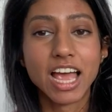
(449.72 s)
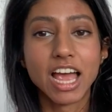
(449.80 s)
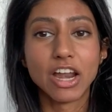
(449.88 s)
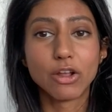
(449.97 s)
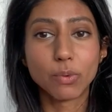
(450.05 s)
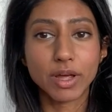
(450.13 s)

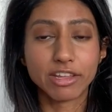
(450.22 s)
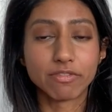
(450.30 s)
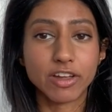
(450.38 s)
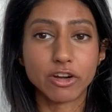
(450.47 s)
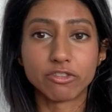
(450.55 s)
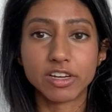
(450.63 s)
in a way that
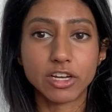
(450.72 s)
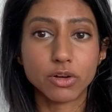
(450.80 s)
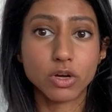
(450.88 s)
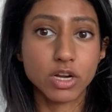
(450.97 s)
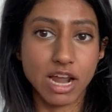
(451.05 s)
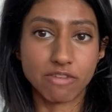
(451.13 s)
Federico
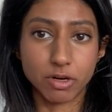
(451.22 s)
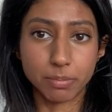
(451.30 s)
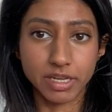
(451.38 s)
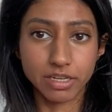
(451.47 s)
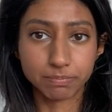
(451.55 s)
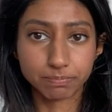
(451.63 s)
could never
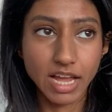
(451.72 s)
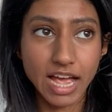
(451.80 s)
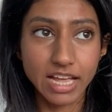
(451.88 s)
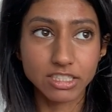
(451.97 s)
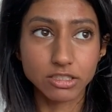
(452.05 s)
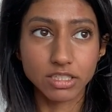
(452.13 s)
be.
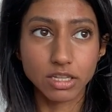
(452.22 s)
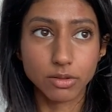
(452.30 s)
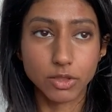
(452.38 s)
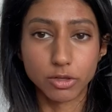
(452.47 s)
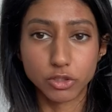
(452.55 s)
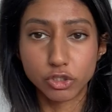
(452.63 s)
And
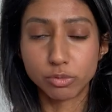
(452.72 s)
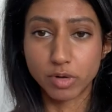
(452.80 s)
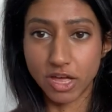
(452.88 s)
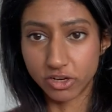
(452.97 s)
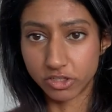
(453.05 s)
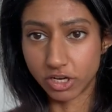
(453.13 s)
the two
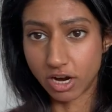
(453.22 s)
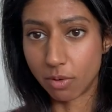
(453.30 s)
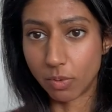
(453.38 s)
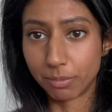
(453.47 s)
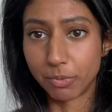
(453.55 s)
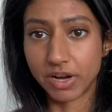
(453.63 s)
brothers are at
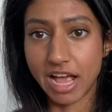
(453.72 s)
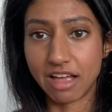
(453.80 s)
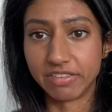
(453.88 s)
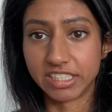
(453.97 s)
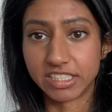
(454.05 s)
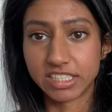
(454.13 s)
one point
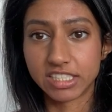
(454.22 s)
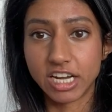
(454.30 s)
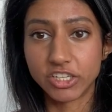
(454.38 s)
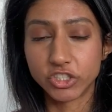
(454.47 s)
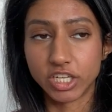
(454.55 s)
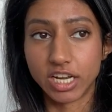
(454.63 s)
having a
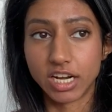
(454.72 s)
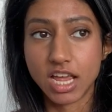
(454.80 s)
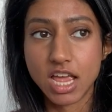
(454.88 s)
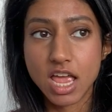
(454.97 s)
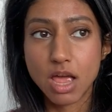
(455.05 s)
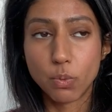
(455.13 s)
discussion
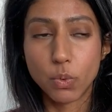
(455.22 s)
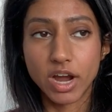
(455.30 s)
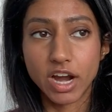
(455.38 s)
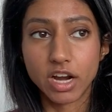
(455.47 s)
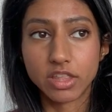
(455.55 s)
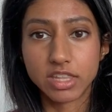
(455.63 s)

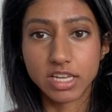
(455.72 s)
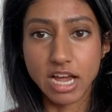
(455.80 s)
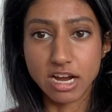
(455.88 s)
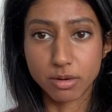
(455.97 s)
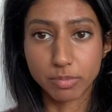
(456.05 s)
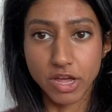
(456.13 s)
where the
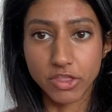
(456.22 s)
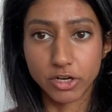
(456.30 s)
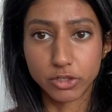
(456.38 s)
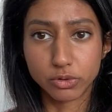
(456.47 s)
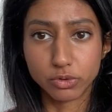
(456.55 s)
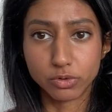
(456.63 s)
younger
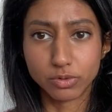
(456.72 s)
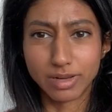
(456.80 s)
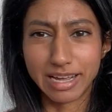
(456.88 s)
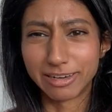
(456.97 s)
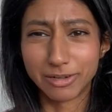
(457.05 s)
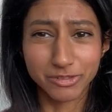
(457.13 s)
brother, who, I
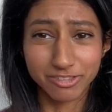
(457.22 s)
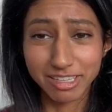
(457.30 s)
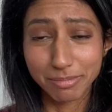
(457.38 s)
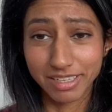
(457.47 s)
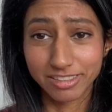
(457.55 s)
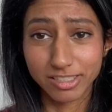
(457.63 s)
don't know, is really
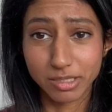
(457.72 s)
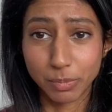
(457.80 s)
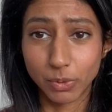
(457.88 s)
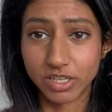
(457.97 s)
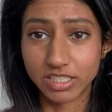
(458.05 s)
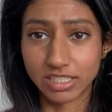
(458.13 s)
big into
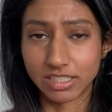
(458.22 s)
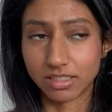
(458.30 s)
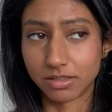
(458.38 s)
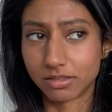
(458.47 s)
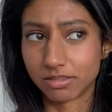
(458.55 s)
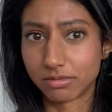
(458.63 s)
sports and
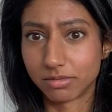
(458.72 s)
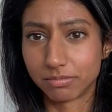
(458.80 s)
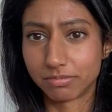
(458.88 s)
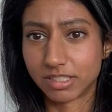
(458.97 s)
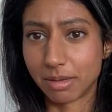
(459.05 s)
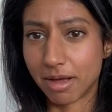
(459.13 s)

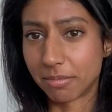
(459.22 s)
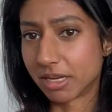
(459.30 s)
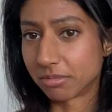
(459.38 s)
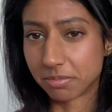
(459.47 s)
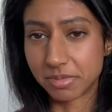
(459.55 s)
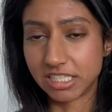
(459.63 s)
somehow
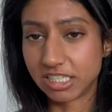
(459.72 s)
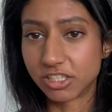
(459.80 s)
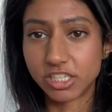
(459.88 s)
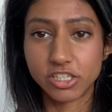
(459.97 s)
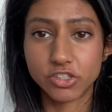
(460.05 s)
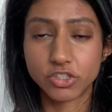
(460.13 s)
becomes a PT
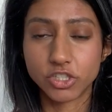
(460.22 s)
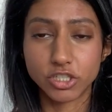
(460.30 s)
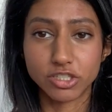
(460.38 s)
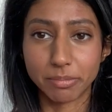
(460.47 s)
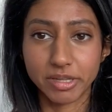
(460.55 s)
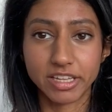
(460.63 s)
teacher or
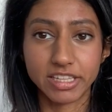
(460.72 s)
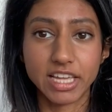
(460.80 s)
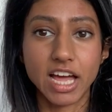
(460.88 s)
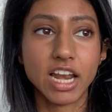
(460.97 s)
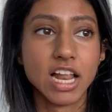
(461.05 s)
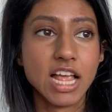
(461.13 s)
something like
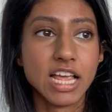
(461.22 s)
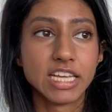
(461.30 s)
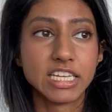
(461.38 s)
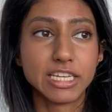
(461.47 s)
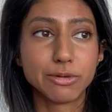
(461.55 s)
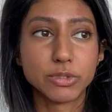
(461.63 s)
that.
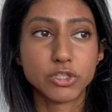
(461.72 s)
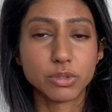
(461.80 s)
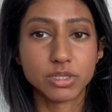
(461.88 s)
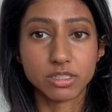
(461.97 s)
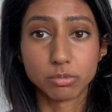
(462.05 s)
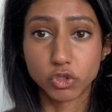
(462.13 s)
He was
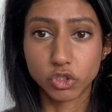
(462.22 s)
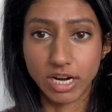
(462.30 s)
doing some